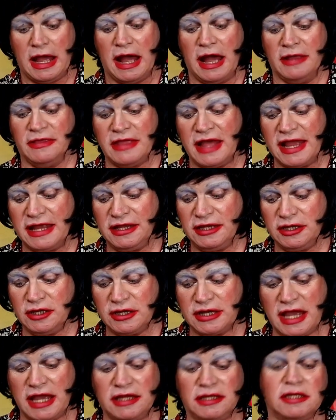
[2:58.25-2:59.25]
And then you
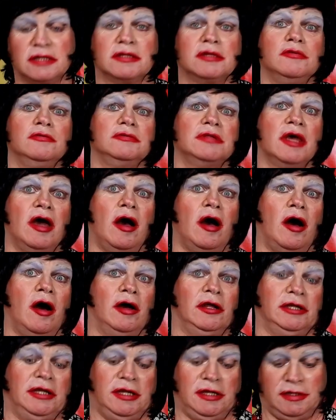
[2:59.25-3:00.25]
get your
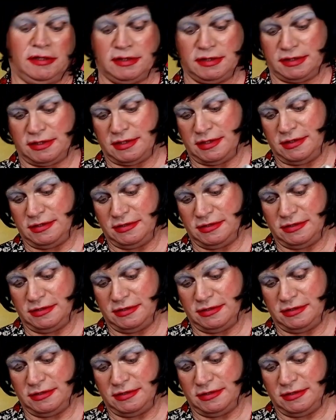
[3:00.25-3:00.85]
sultanas.